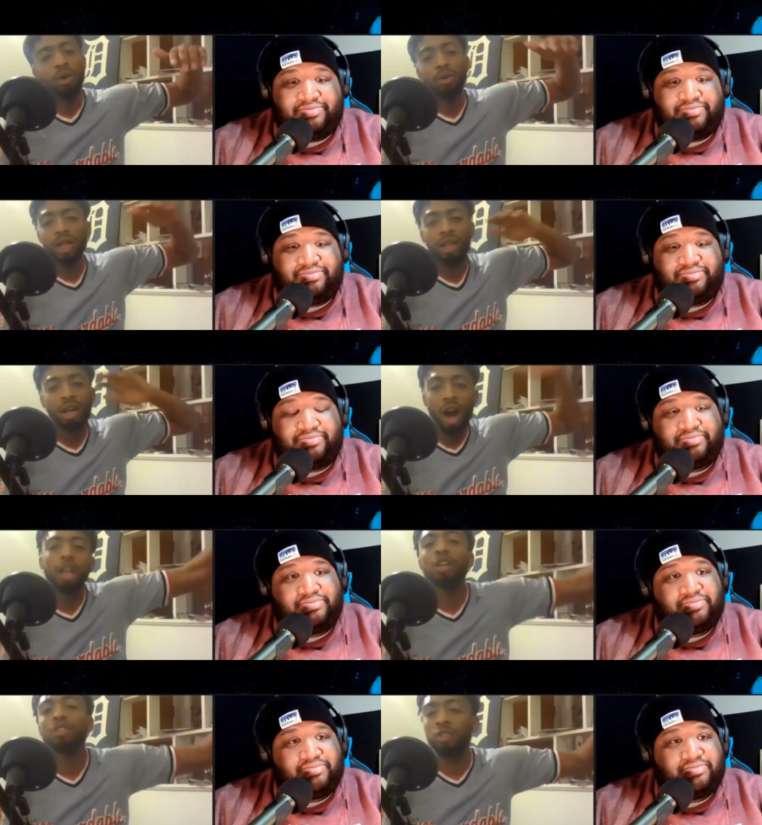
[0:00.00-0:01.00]

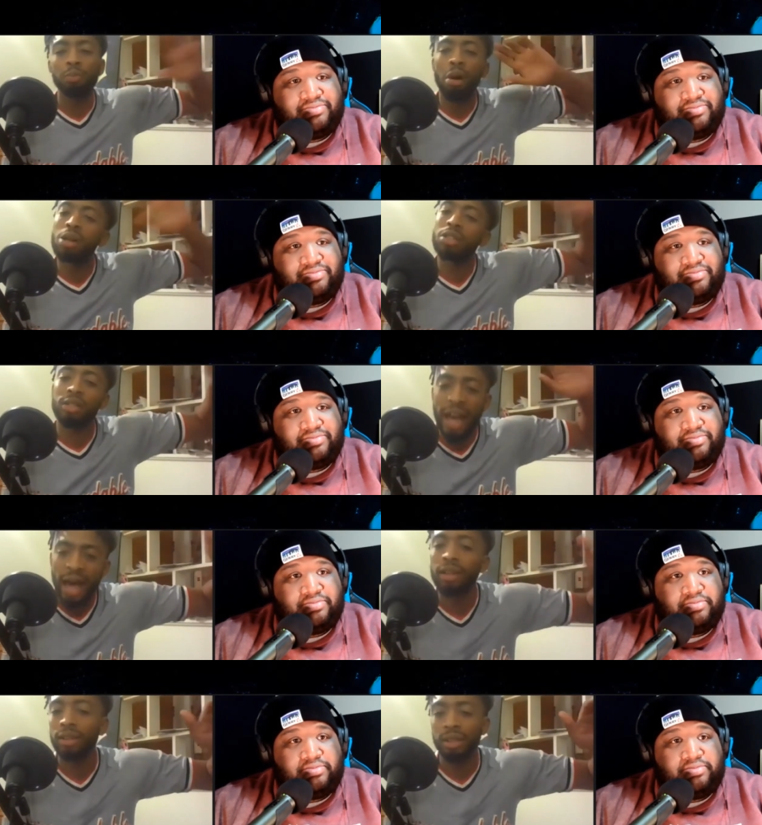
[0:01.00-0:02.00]
Speaker 1: colorful
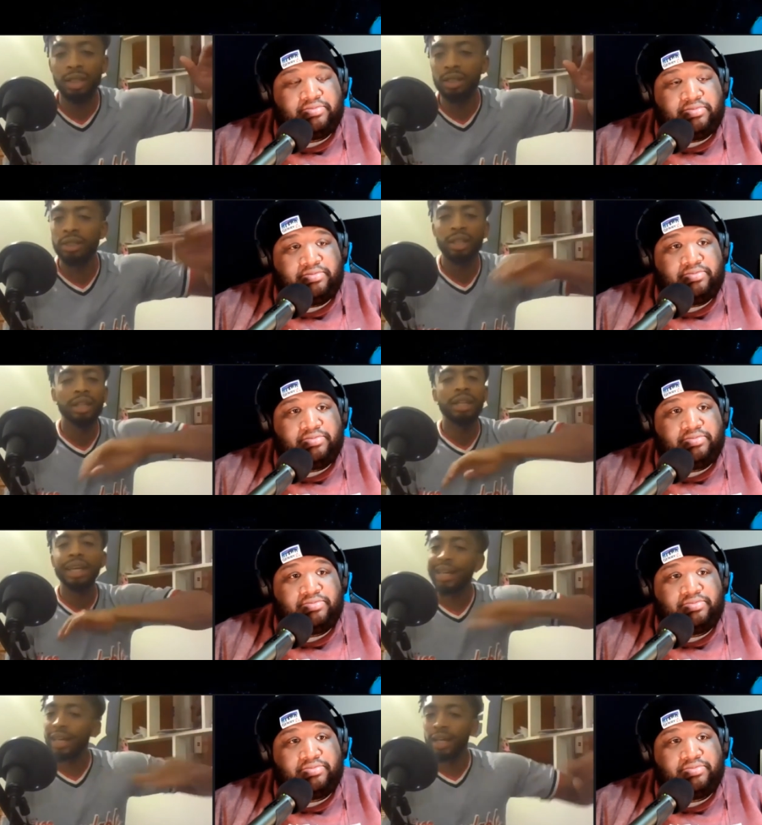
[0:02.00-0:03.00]
personalities
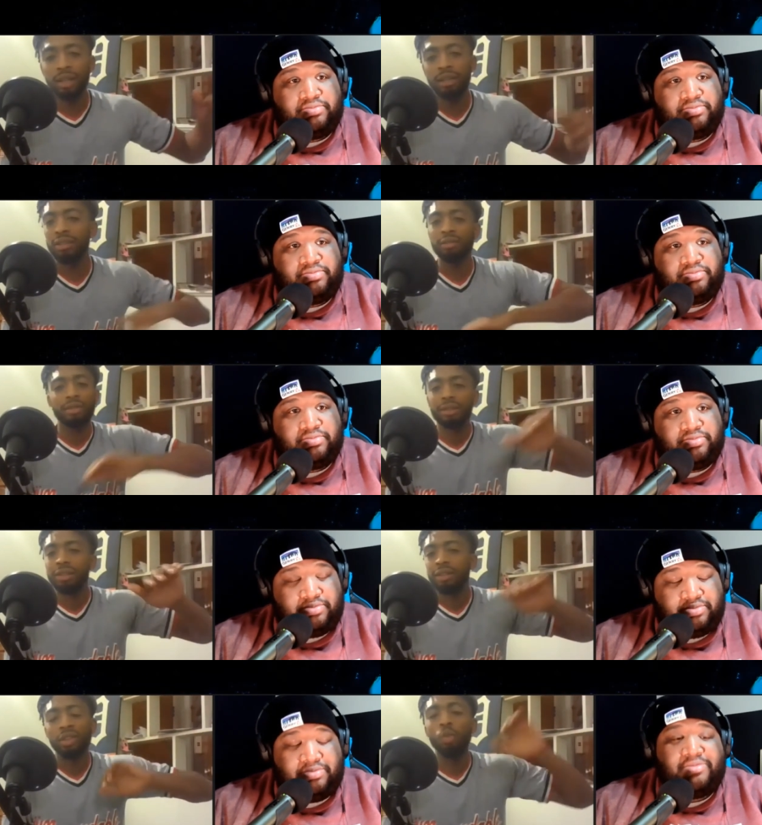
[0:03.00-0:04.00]
in
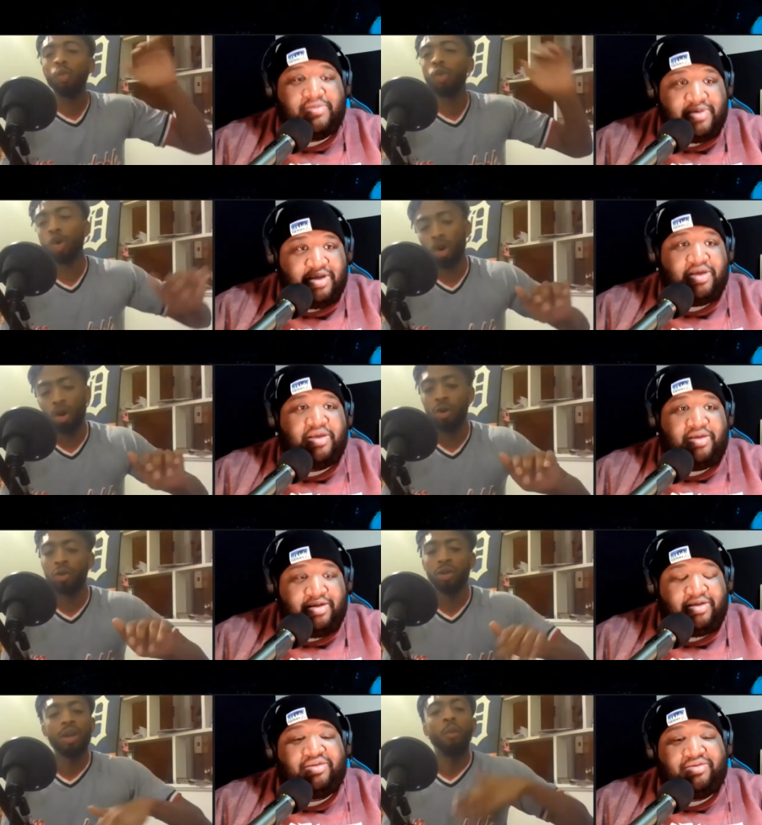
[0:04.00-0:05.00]
the world.
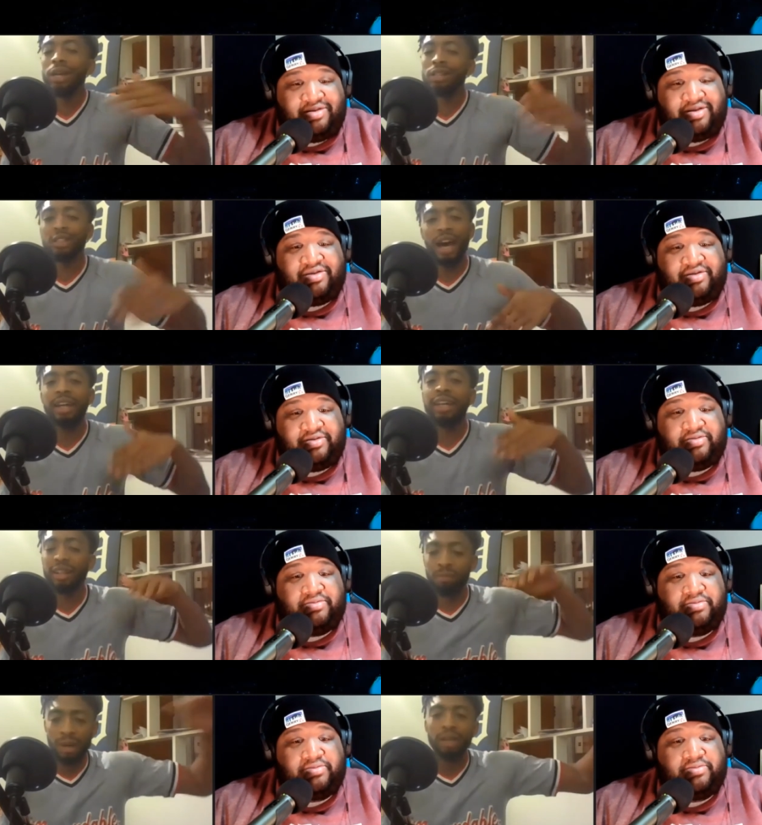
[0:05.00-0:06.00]
We just gotta get them
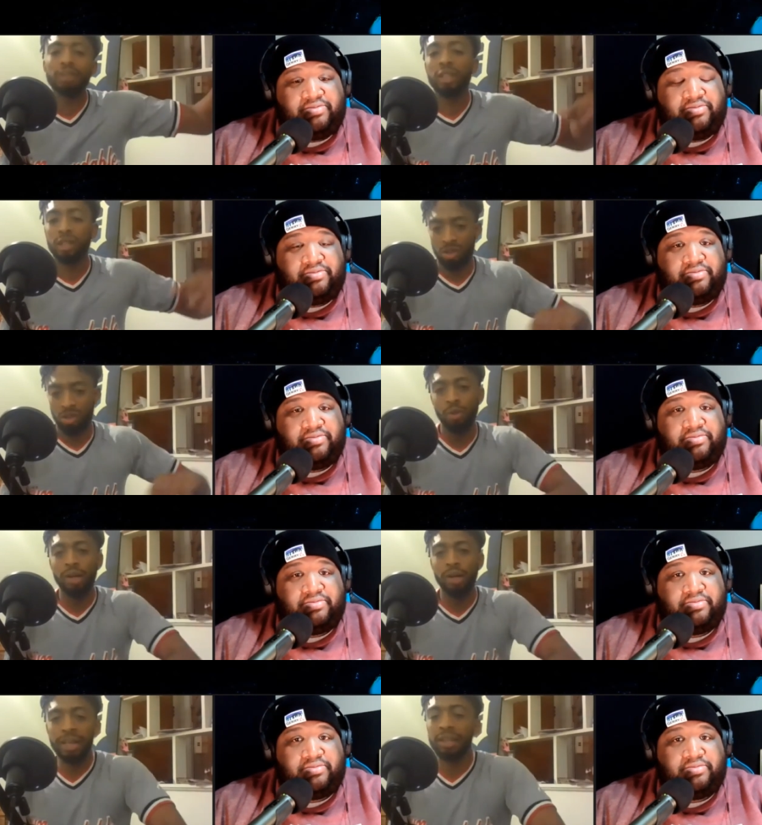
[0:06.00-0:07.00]
out there to where they
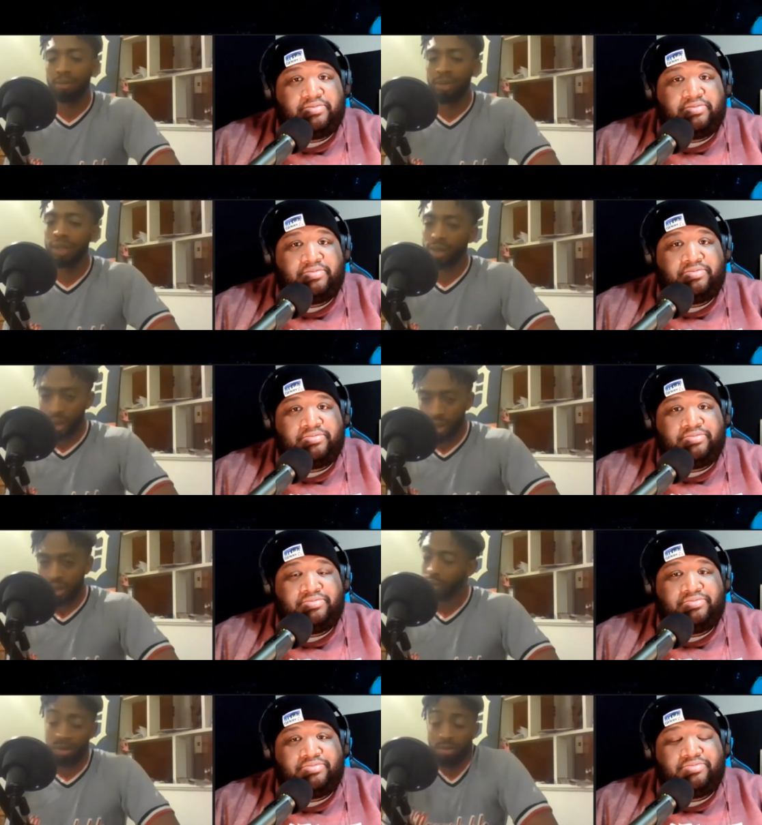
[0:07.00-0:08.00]
can be seen.
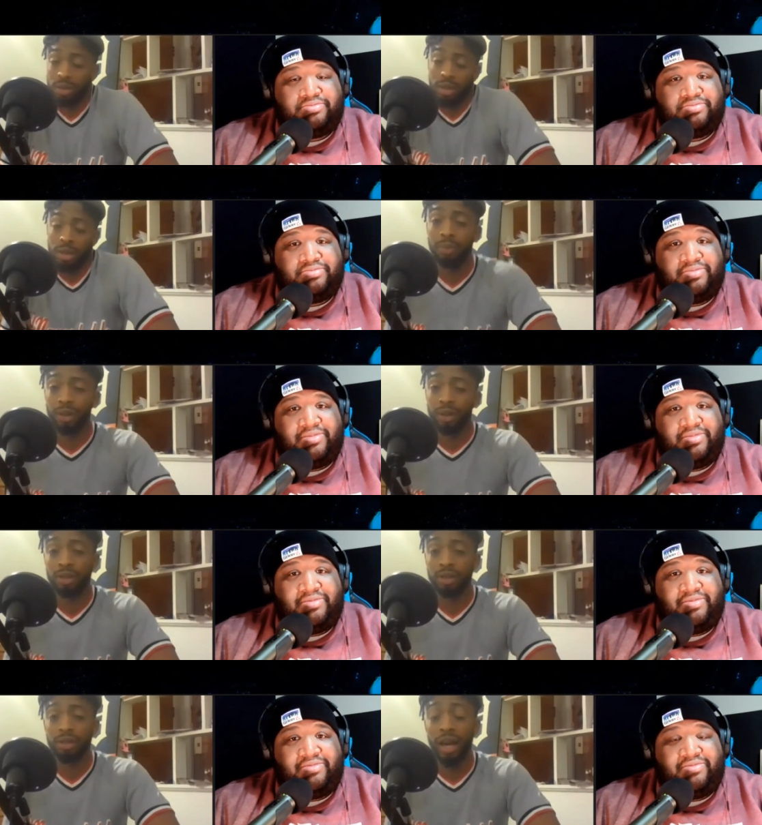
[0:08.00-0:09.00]
To keep it a
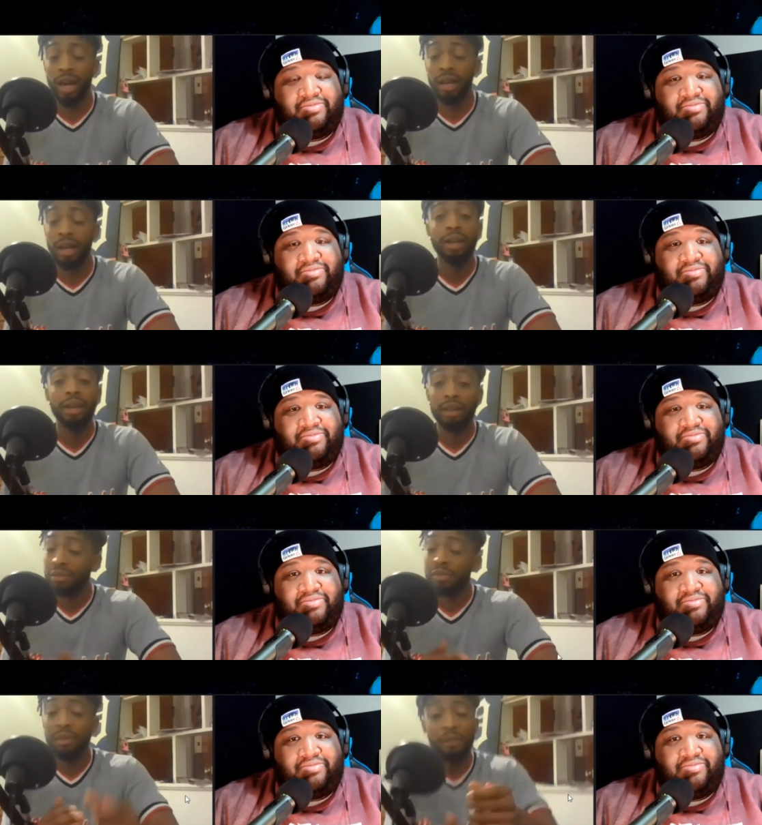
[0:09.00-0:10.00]
stack.
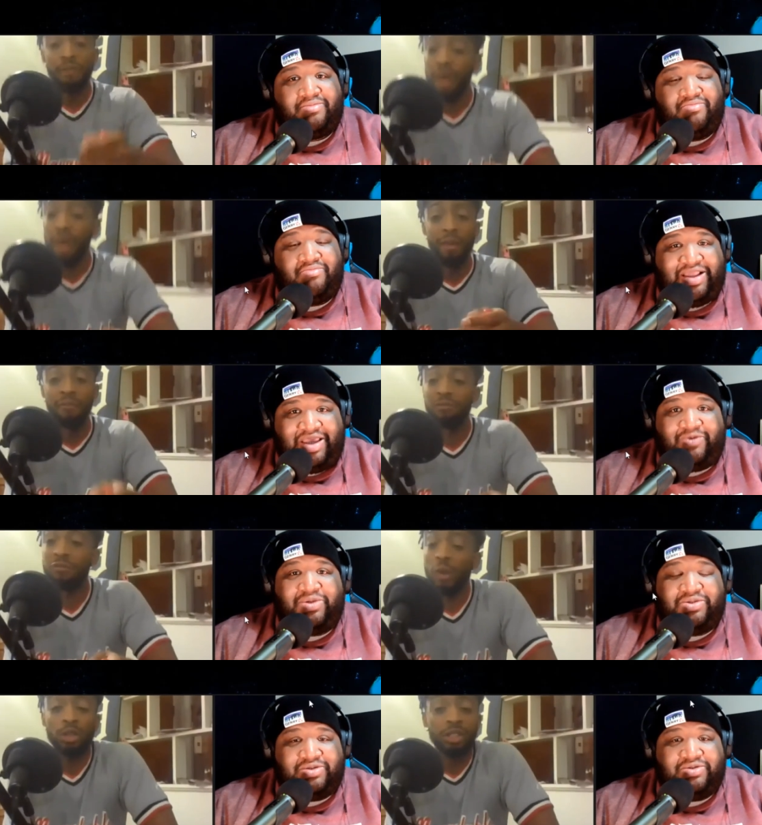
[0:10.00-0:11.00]
I think first we do too. And
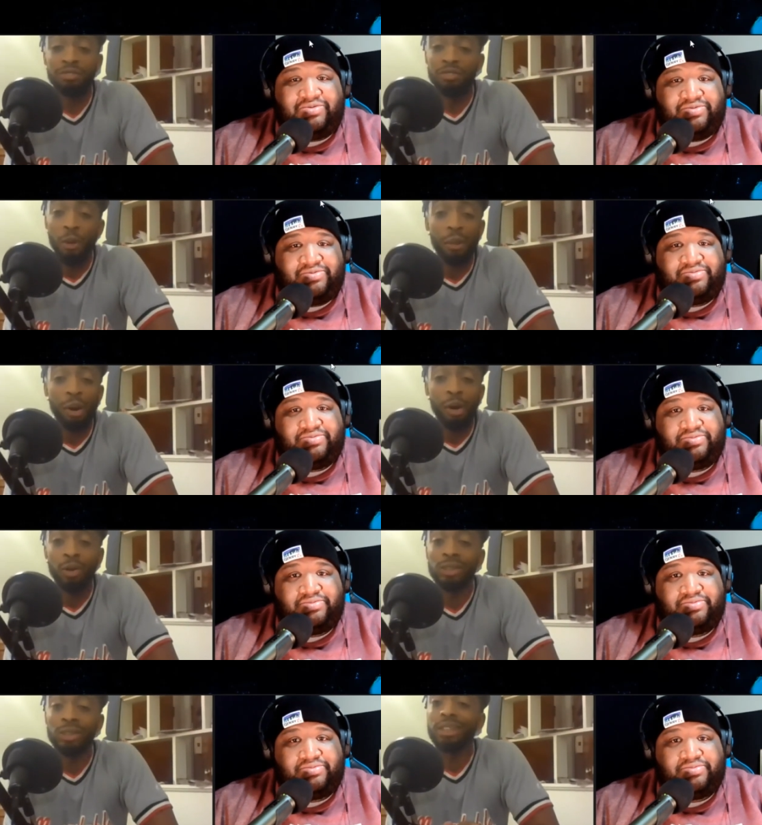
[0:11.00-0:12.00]
foremost,
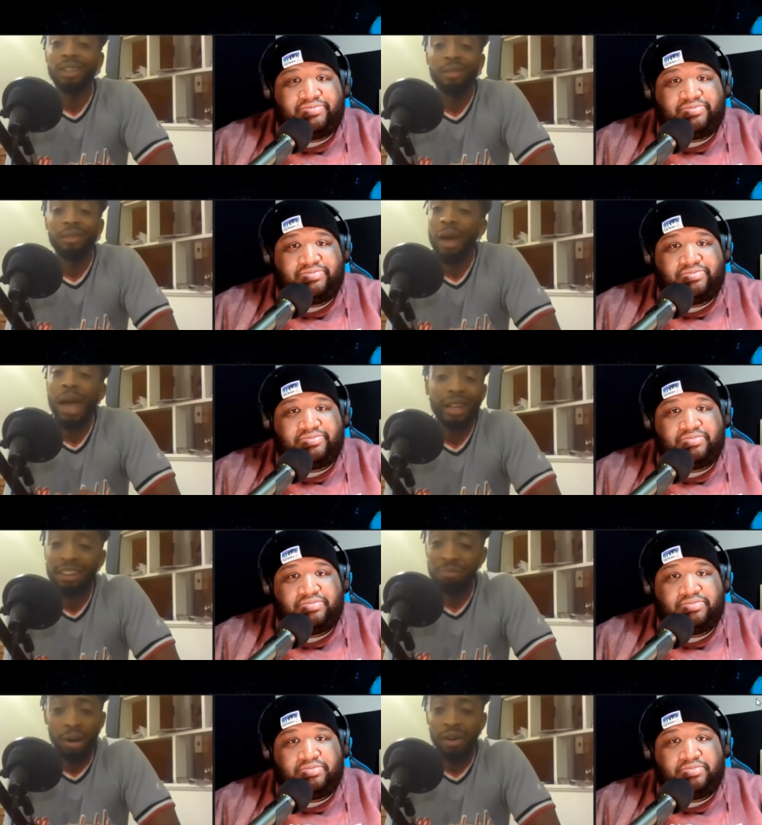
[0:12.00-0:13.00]
Bad Life Bird,
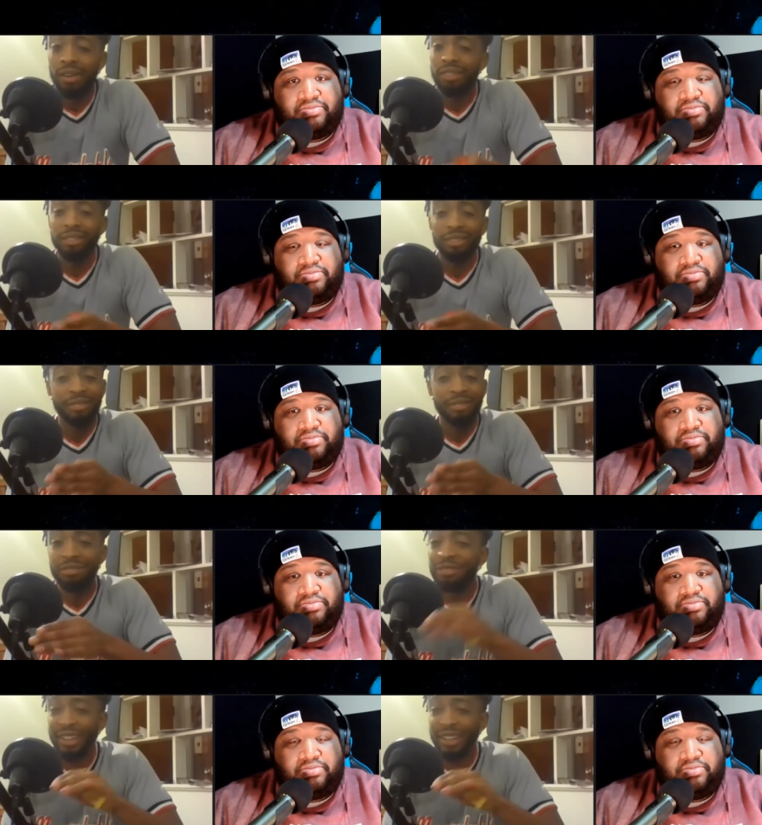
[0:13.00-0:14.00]

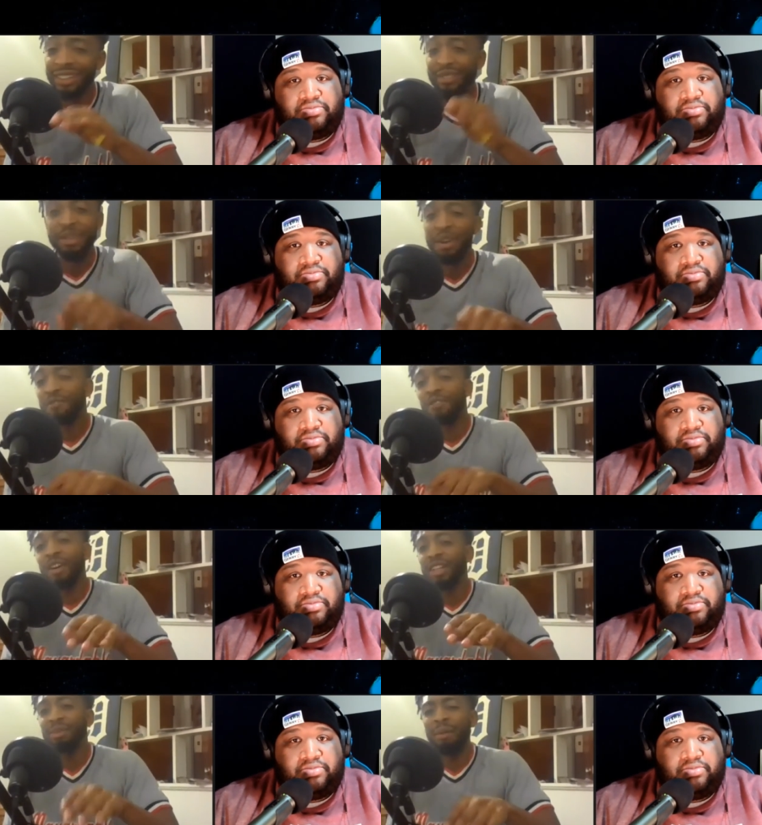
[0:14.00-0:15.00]
funniest, probably
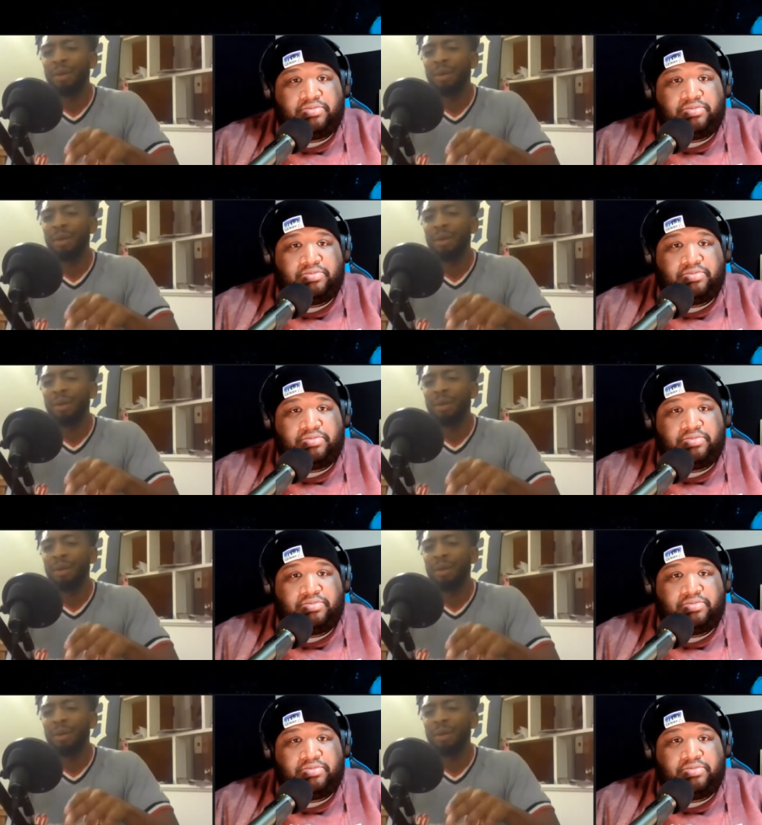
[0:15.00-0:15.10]
one of the